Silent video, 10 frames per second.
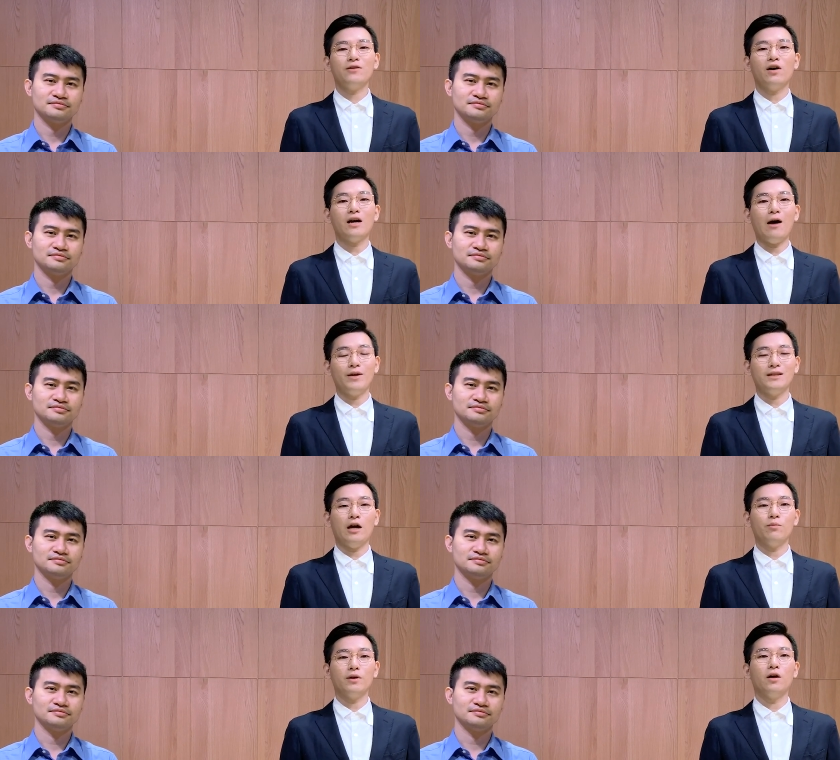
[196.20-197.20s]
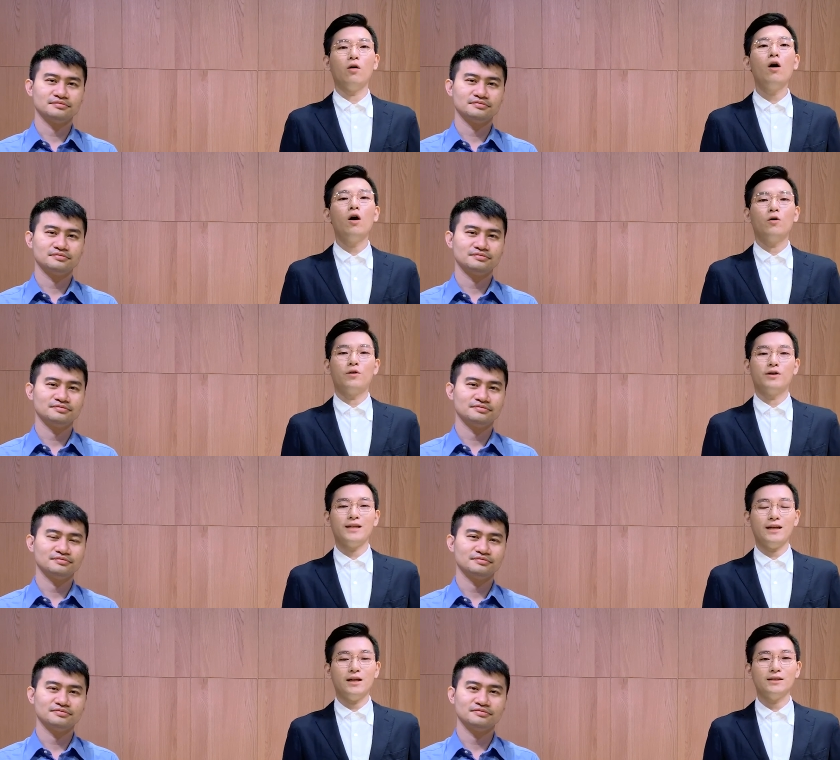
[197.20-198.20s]
Speaker 1: leave a comment down below
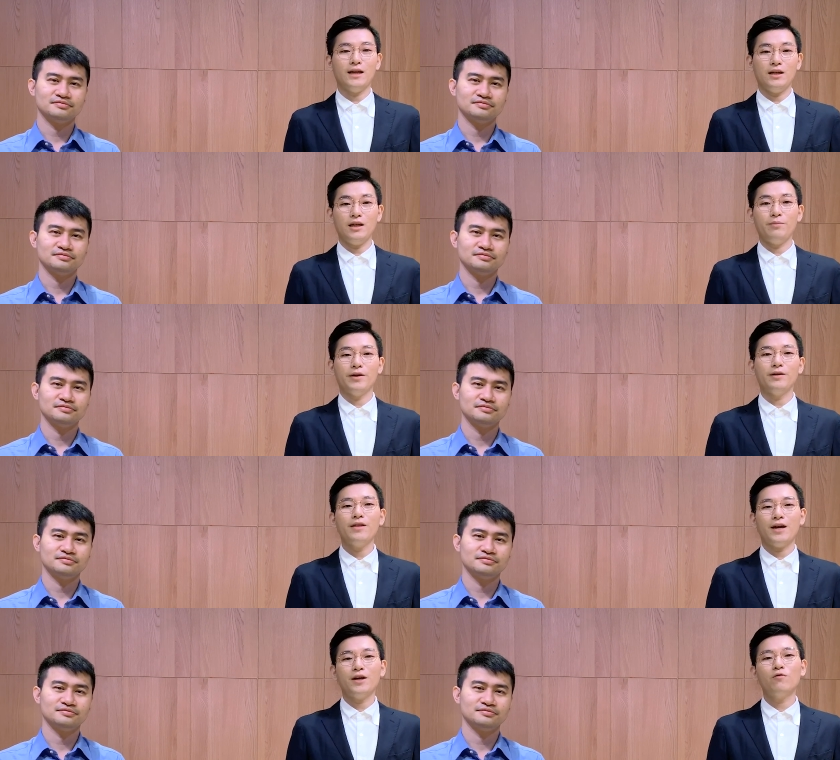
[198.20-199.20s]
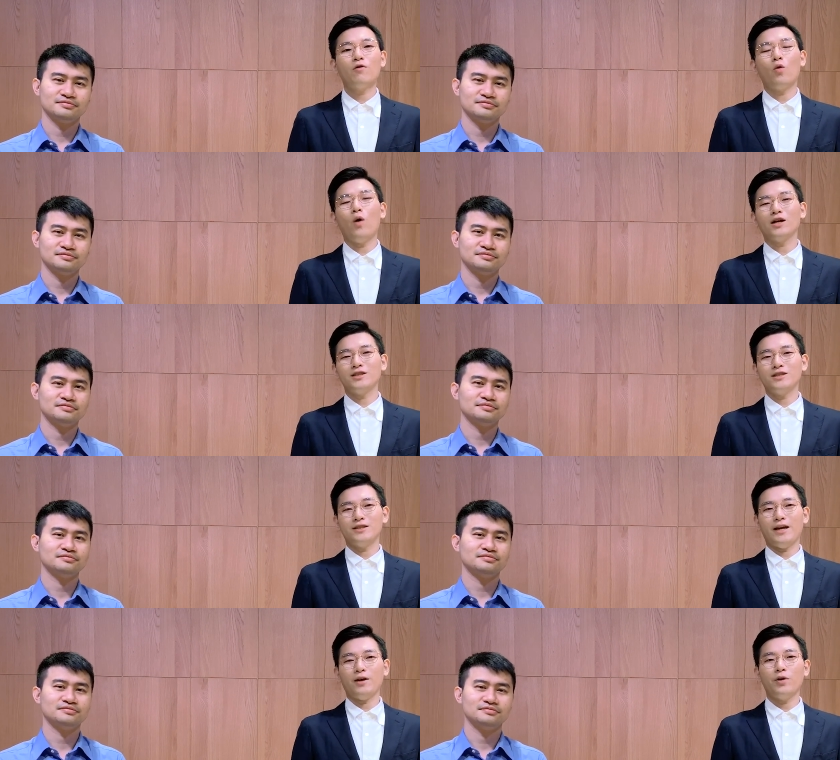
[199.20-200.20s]
or send us an email. Thank you for watching
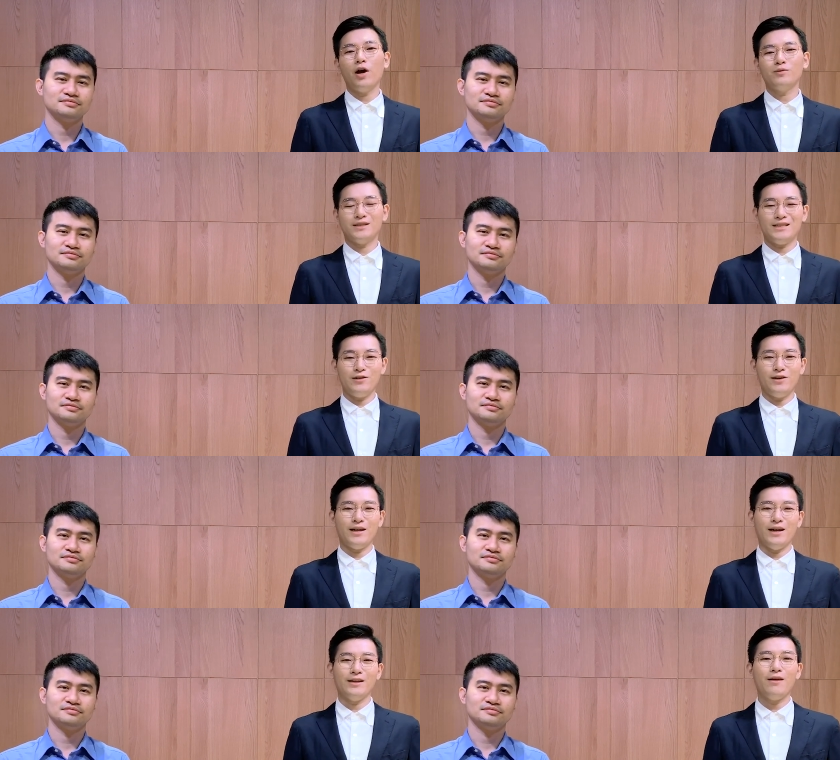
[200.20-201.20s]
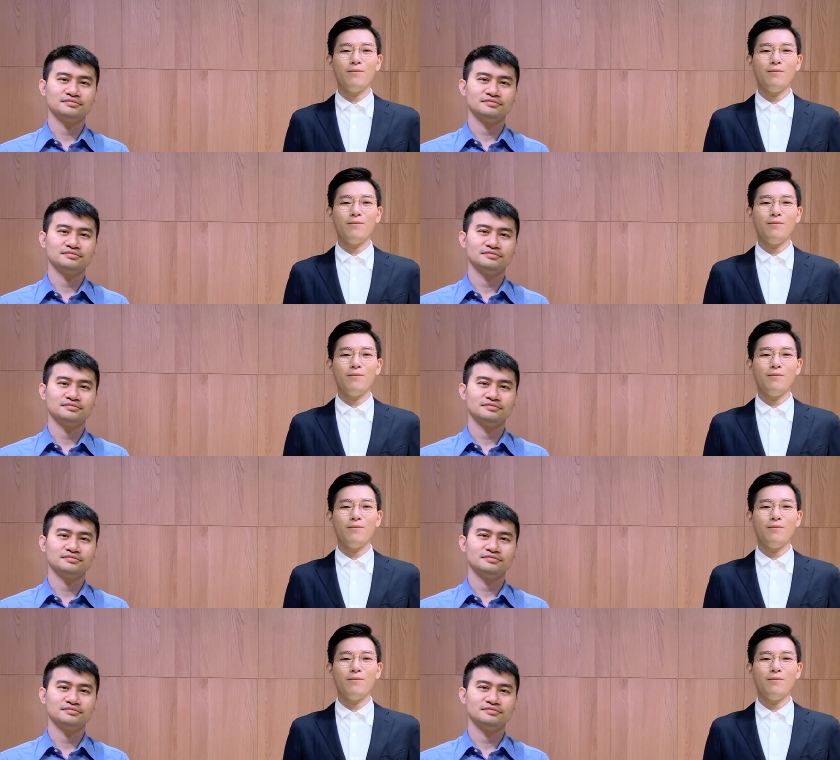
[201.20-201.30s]
today. We hope to see you again.